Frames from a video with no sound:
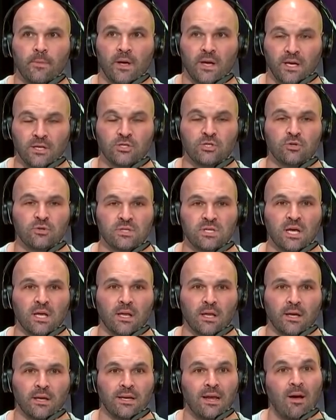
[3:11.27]
against
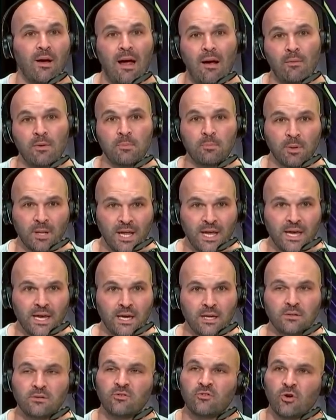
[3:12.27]
UCLA. Now, how he
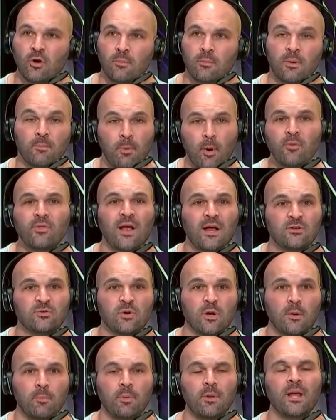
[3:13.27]
played determined, both guys
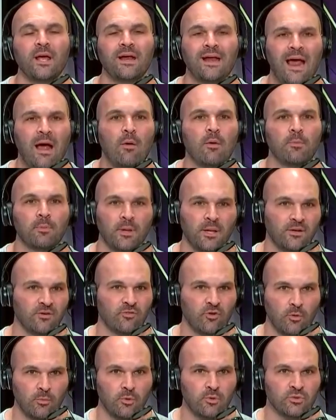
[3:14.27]
were going to play, and how he played
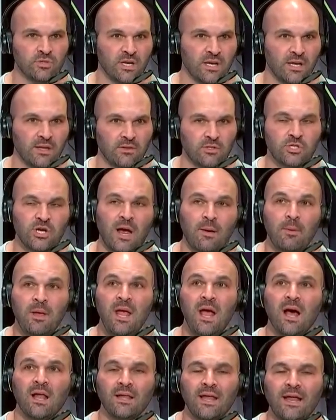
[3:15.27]
determined who's going to get the job.
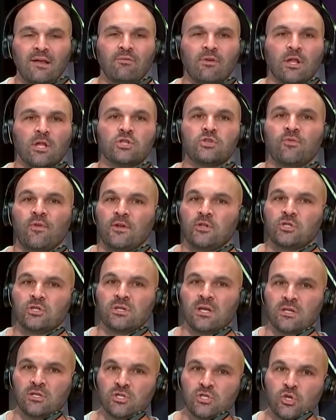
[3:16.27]
A lot of LSU fans
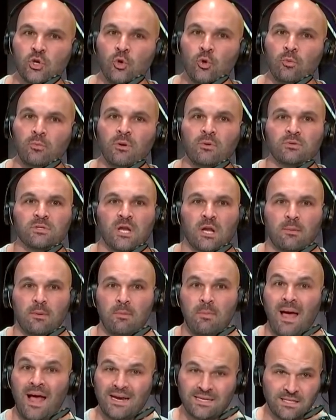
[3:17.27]
just assumed it was going to
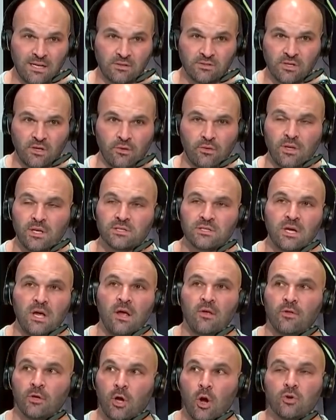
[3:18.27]
be Max, and I'll tell you this,
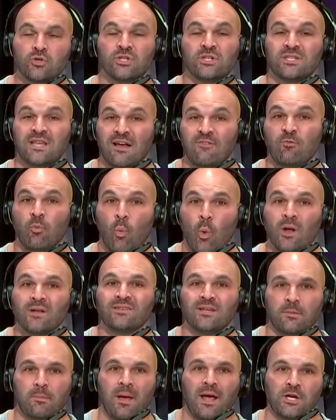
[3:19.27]
the coaching staff
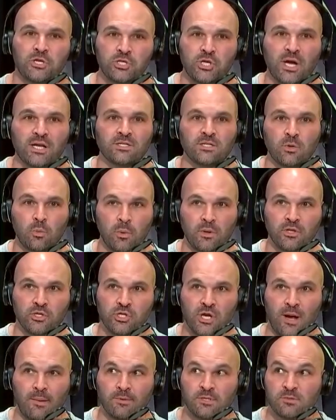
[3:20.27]
wanted Max Johnson to win the
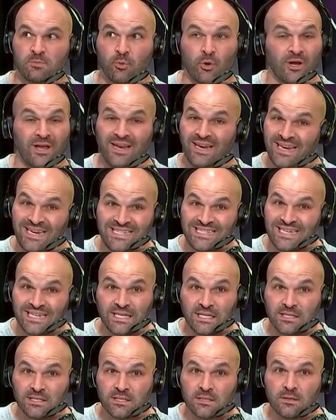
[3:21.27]
job in spring, and he
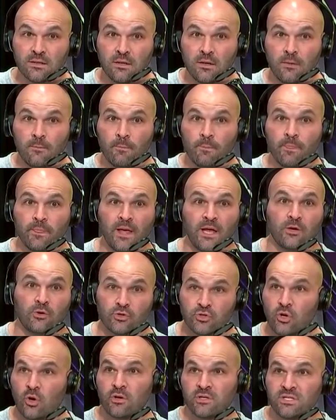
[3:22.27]
didn't. And
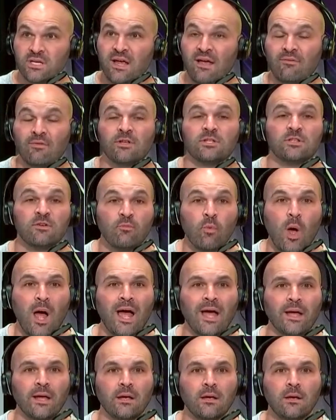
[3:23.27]
you're starting to see evidence of
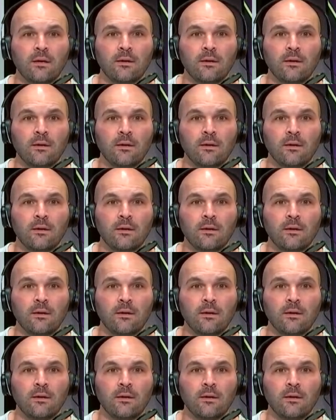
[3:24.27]
why.